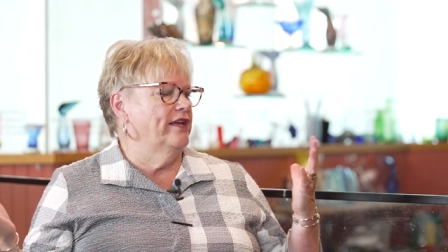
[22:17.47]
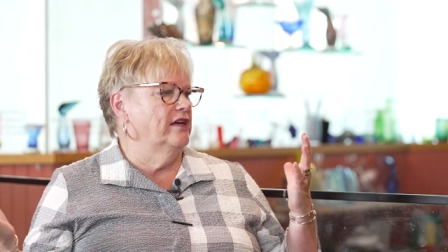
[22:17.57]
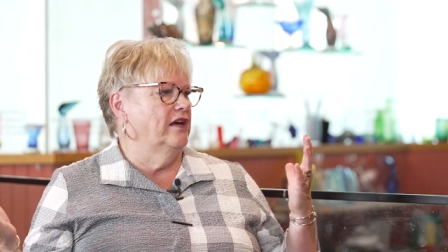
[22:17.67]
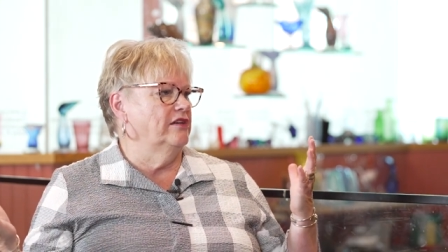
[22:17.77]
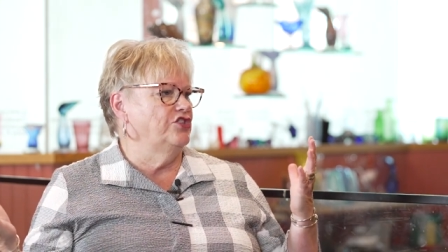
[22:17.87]

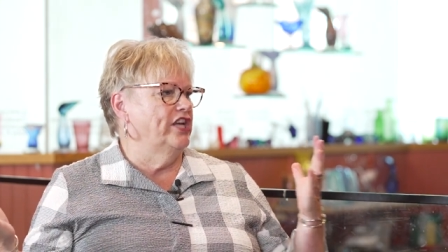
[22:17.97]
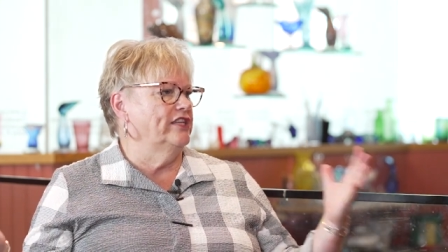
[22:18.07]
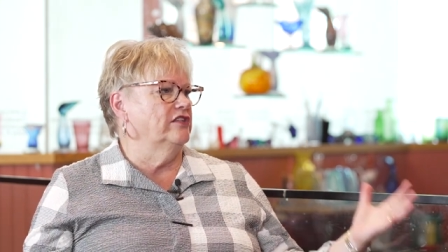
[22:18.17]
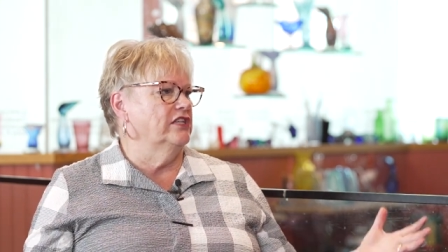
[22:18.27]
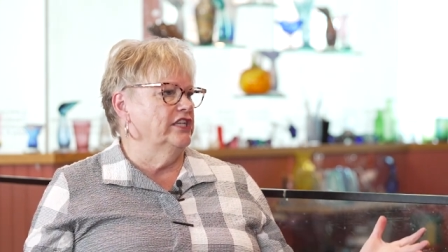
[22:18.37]
uh,
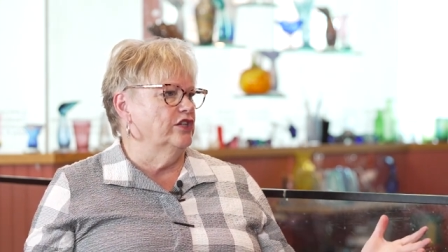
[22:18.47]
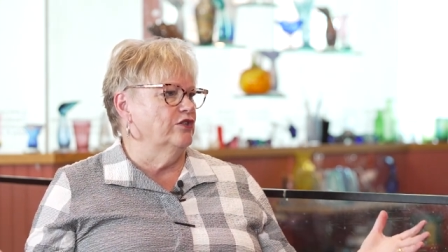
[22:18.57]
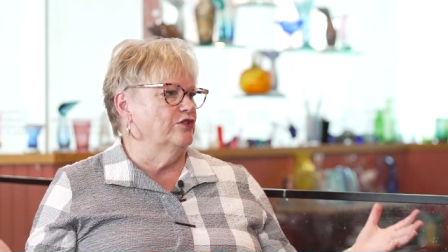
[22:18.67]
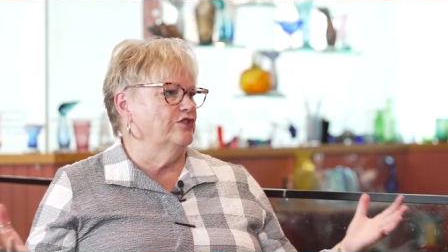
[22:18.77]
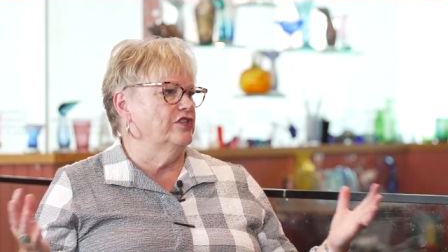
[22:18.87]

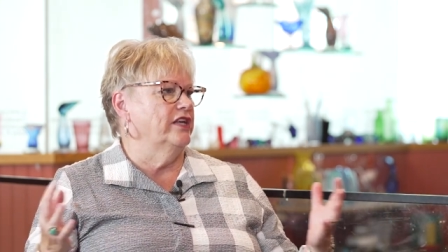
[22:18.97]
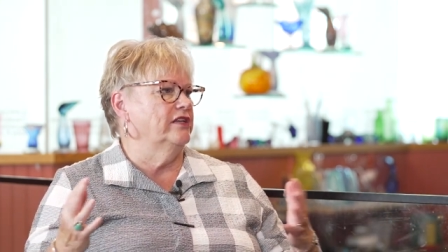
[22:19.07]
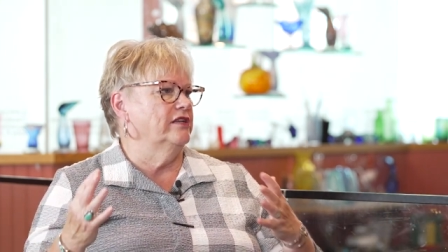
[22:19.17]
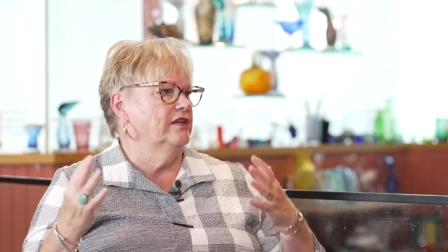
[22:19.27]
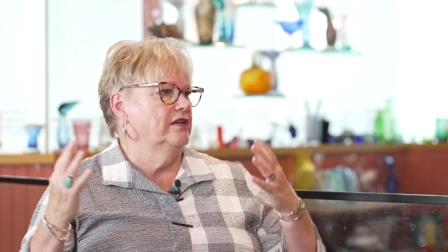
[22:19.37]
chandeliers and